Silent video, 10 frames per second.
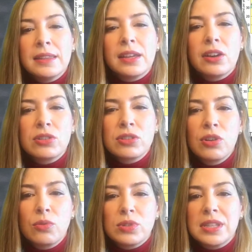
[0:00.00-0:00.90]
The cause
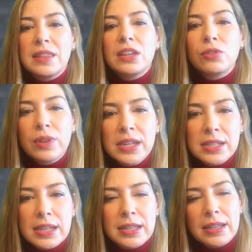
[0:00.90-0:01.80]
was the
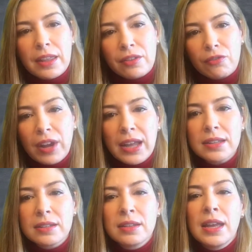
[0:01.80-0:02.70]
decrease in death rate